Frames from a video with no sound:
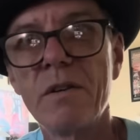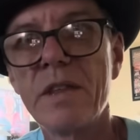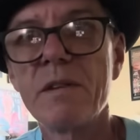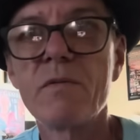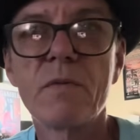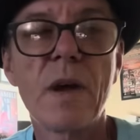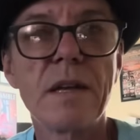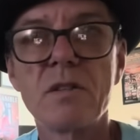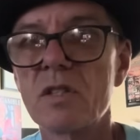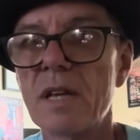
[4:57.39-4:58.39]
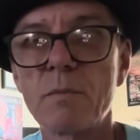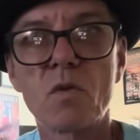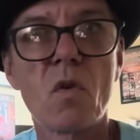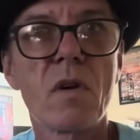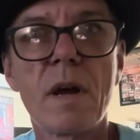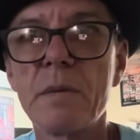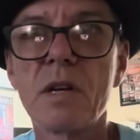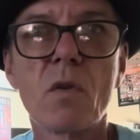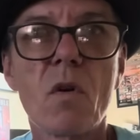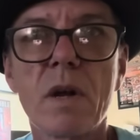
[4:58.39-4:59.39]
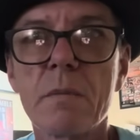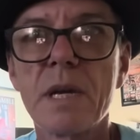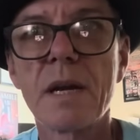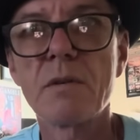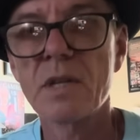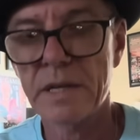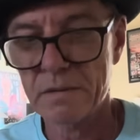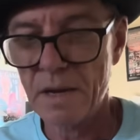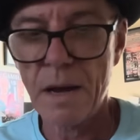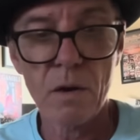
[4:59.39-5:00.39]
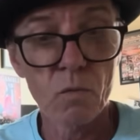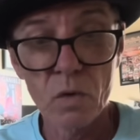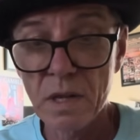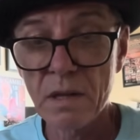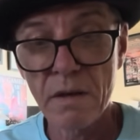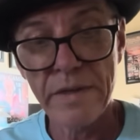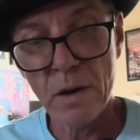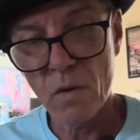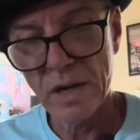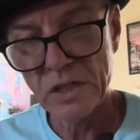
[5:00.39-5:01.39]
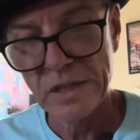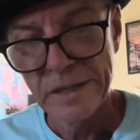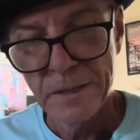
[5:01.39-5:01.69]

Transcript: And then it just kept growing on me and growing on me. And I was like, now I really love that watch.